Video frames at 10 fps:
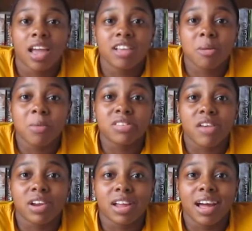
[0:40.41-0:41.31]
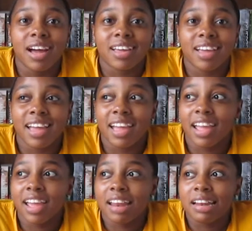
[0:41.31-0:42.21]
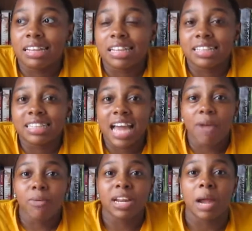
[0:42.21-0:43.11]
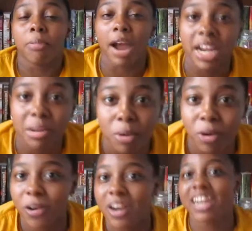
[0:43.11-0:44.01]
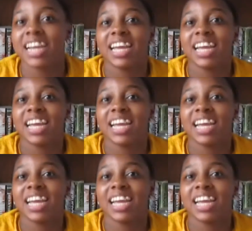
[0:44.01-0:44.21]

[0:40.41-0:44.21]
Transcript: it's almost seven o'clock and it's not really that bright anymore.